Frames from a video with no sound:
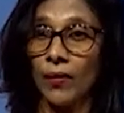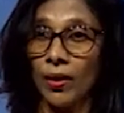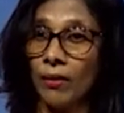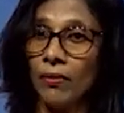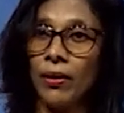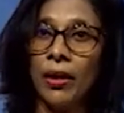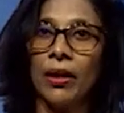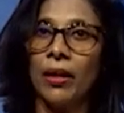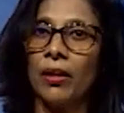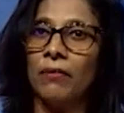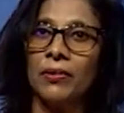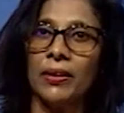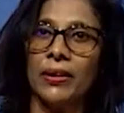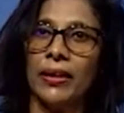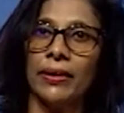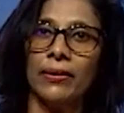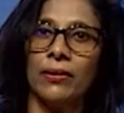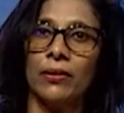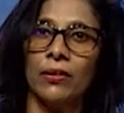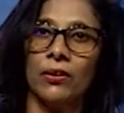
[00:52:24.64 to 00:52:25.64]
Then after
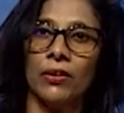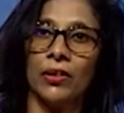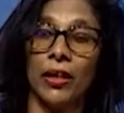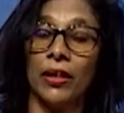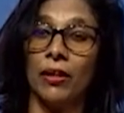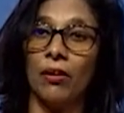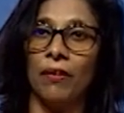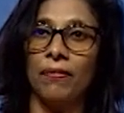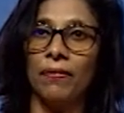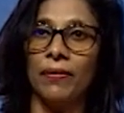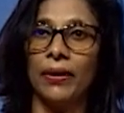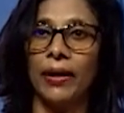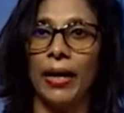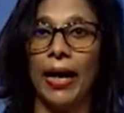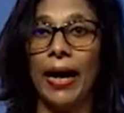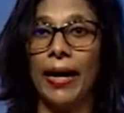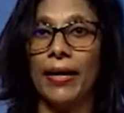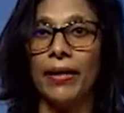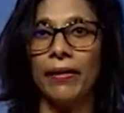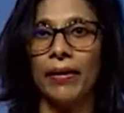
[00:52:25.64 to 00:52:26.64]
that, think of her
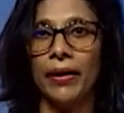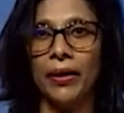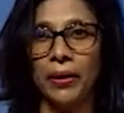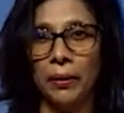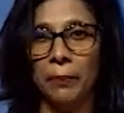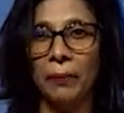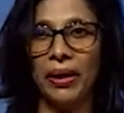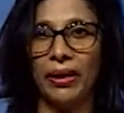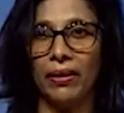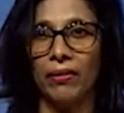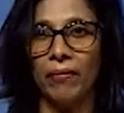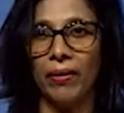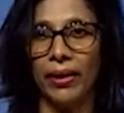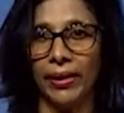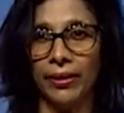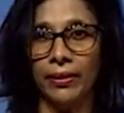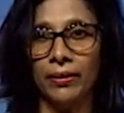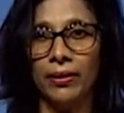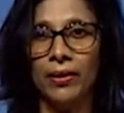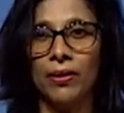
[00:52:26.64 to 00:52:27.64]
angry comment,
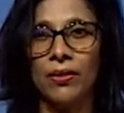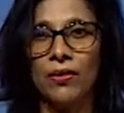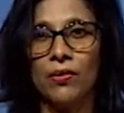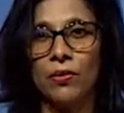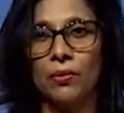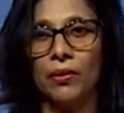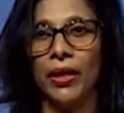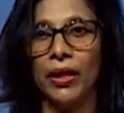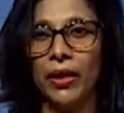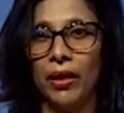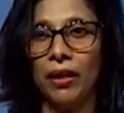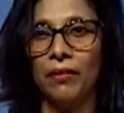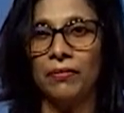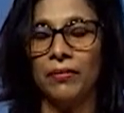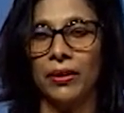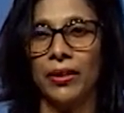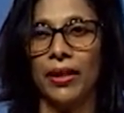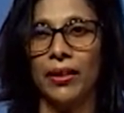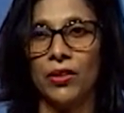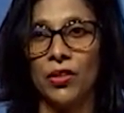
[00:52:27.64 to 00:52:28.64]
right. So, then after
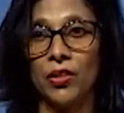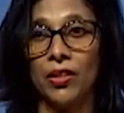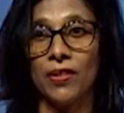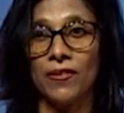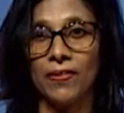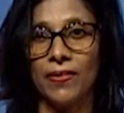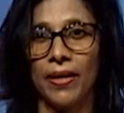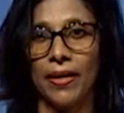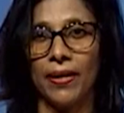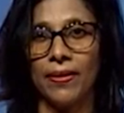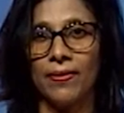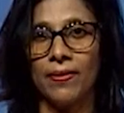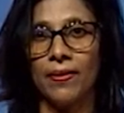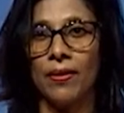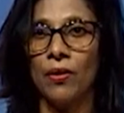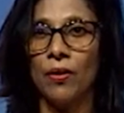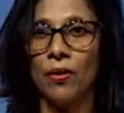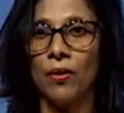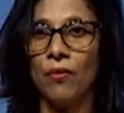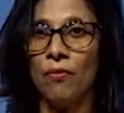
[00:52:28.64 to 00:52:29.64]
that she says,
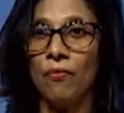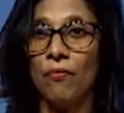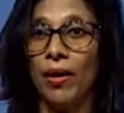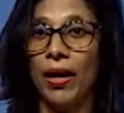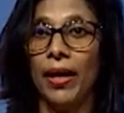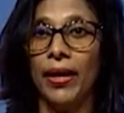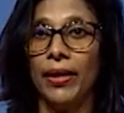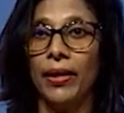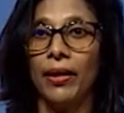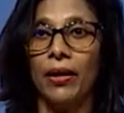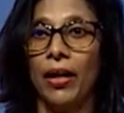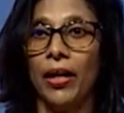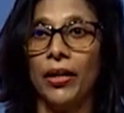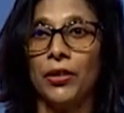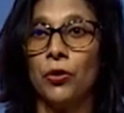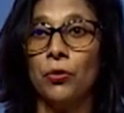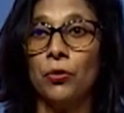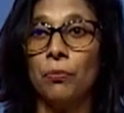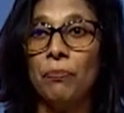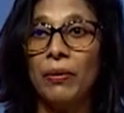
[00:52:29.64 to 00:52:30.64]
why I
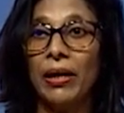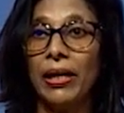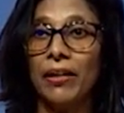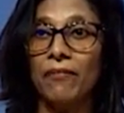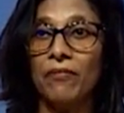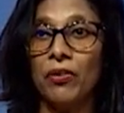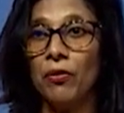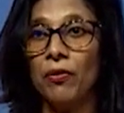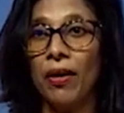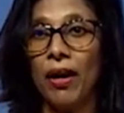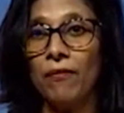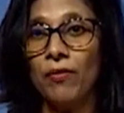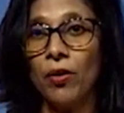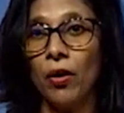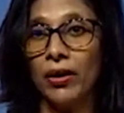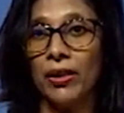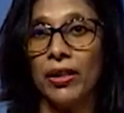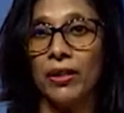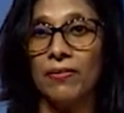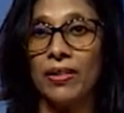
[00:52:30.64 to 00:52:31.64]
do not believe you have
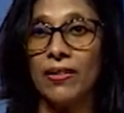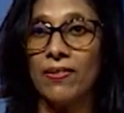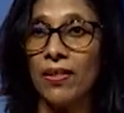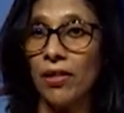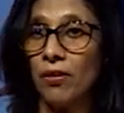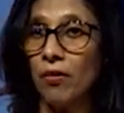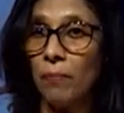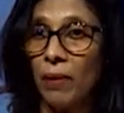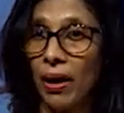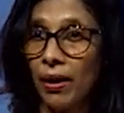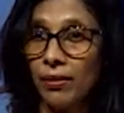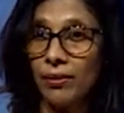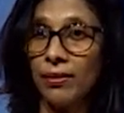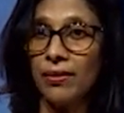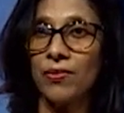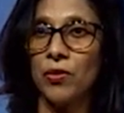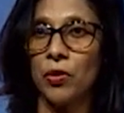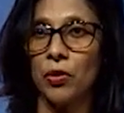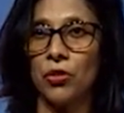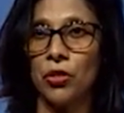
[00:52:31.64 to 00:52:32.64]
got even silver buckles
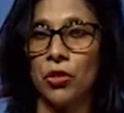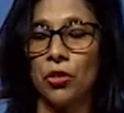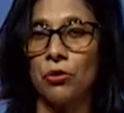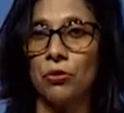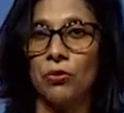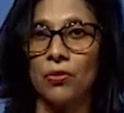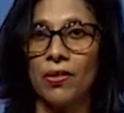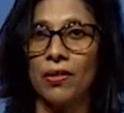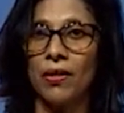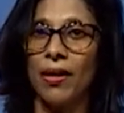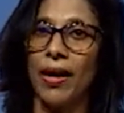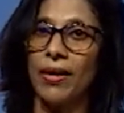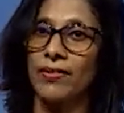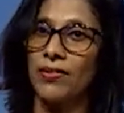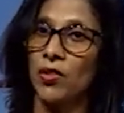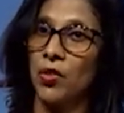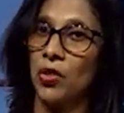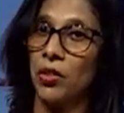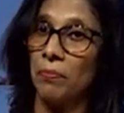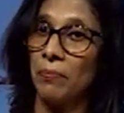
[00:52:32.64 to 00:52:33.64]
to your shoes as the
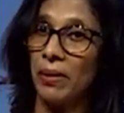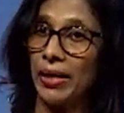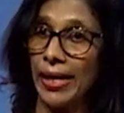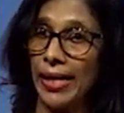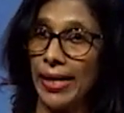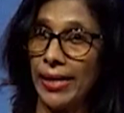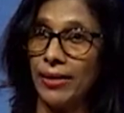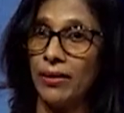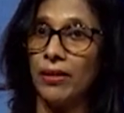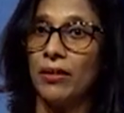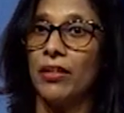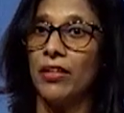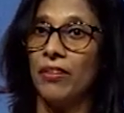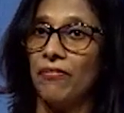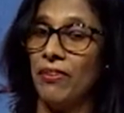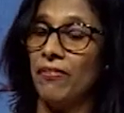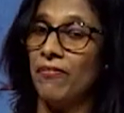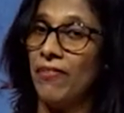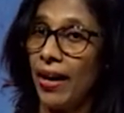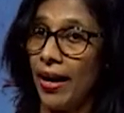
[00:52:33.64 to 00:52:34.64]
Chamberlain
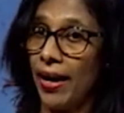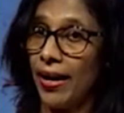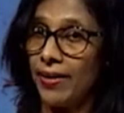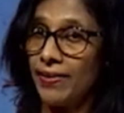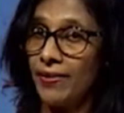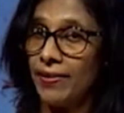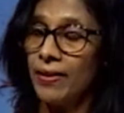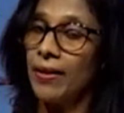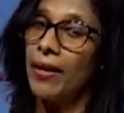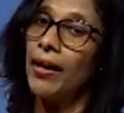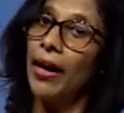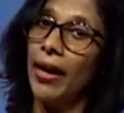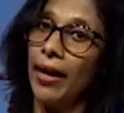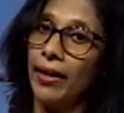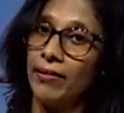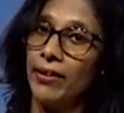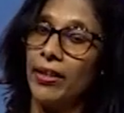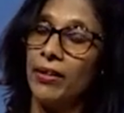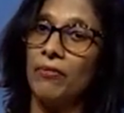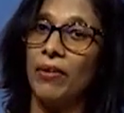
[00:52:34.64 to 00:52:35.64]
Eve has.
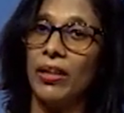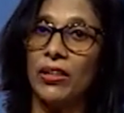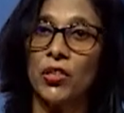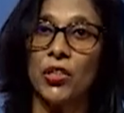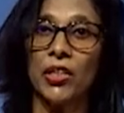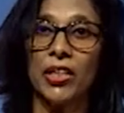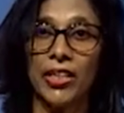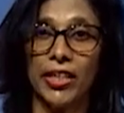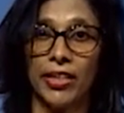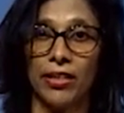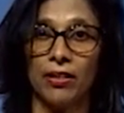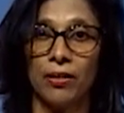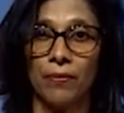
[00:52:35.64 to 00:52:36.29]
And then what she did?